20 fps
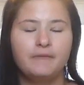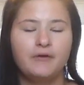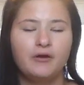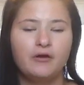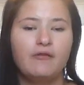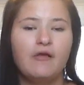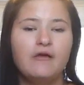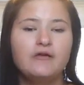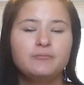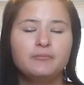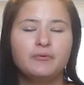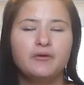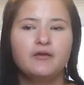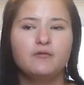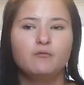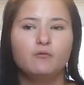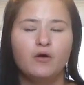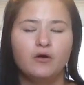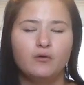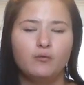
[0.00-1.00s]
You're allowed to
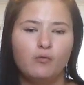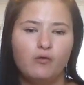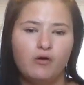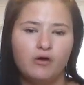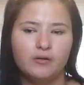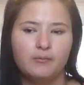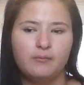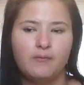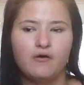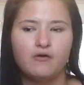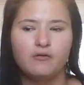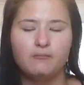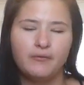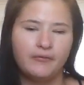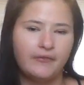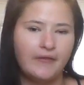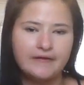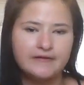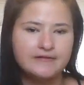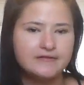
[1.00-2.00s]
bring in 1 water bottle,
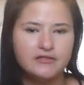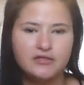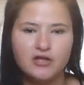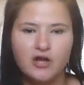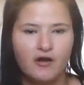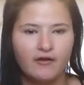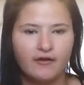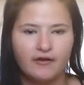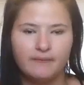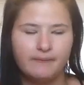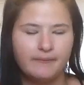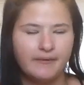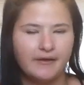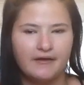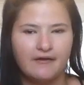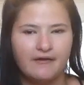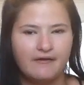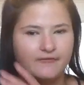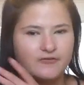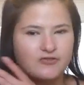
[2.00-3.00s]
but that's not going to be
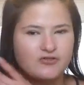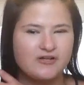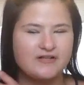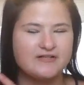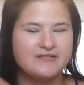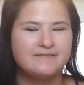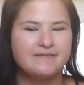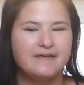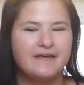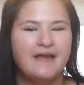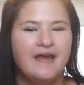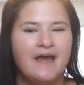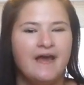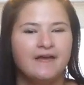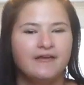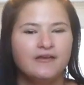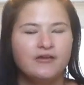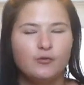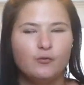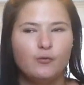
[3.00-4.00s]
enough, trust me.
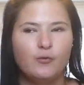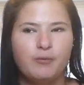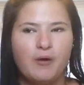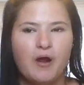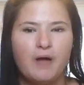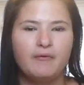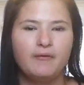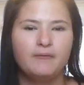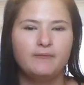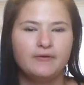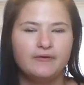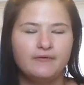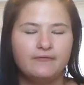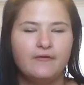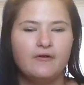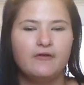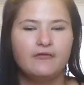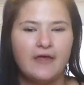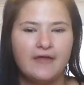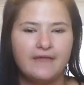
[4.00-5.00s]
You will probably
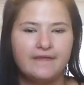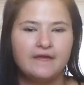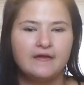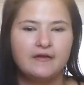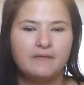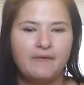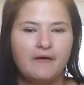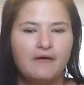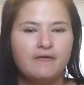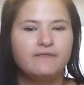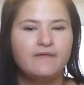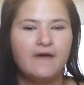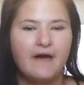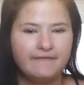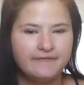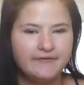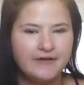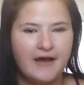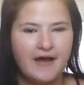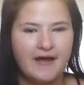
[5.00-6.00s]
refill that thing about
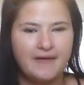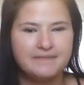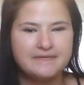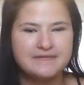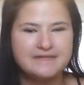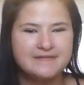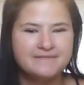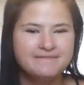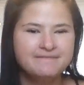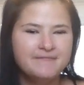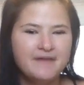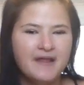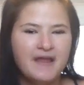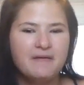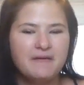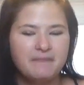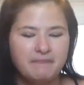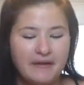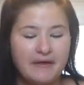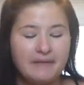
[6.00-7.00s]
5 times,
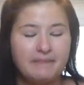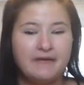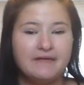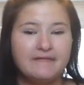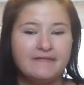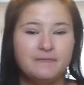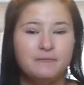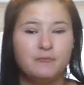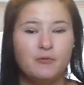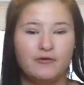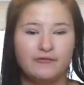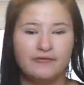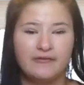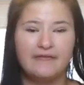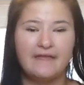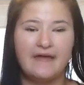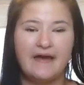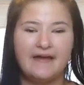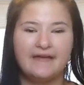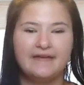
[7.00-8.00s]
maybe even more
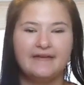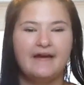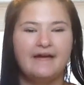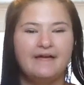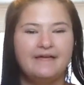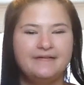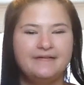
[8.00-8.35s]
than that,